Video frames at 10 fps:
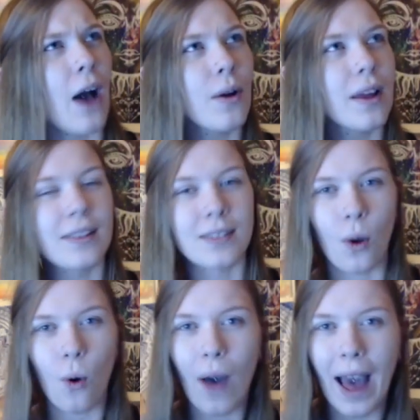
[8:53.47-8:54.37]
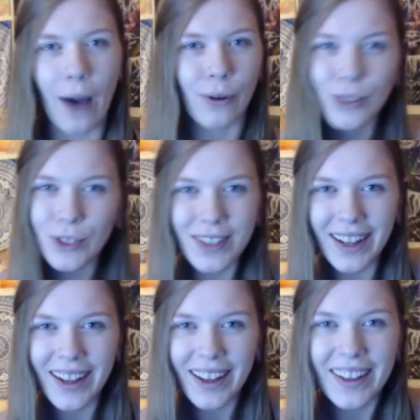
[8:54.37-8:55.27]
is the whole house just
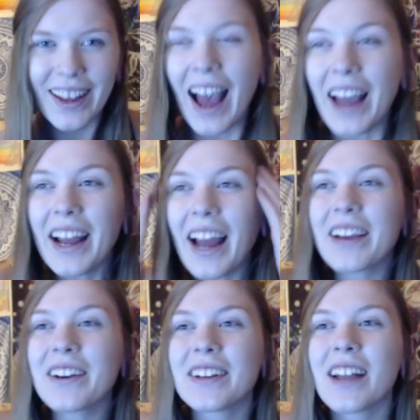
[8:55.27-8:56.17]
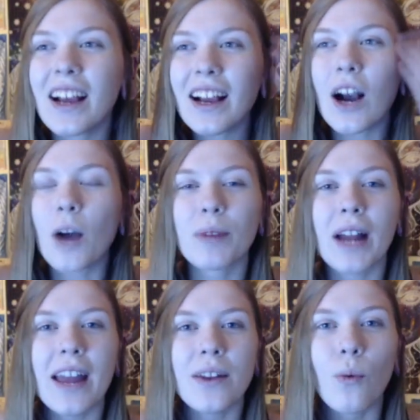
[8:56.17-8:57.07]
like, I couldn't
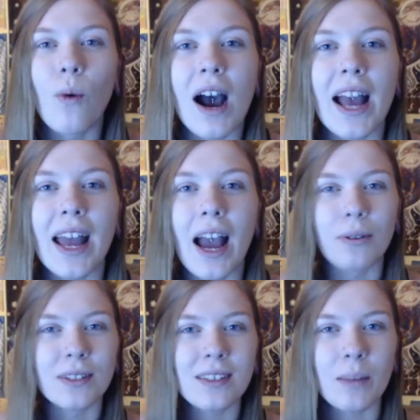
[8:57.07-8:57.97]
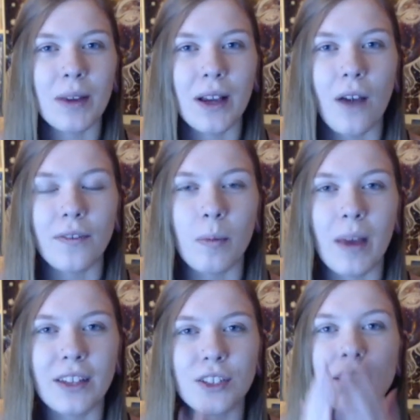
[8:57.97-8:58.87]
comprehend why I was slipping off the
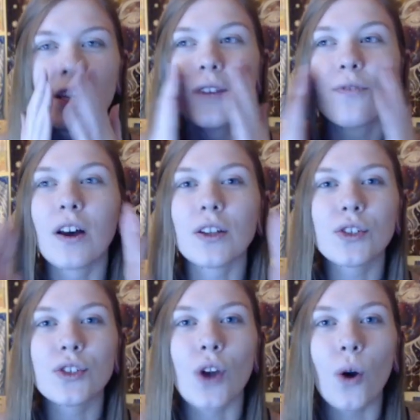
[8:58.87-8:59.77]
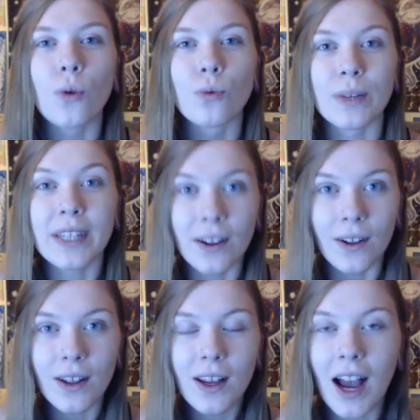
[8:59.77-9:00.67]
bed. It just felt so
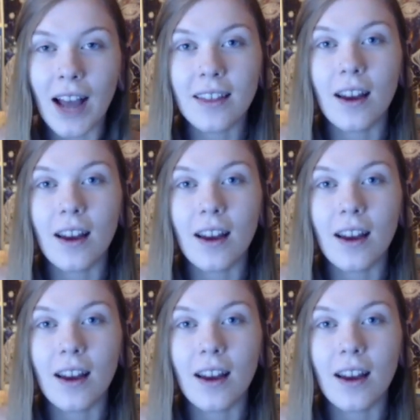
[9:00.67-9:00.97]
real. I thought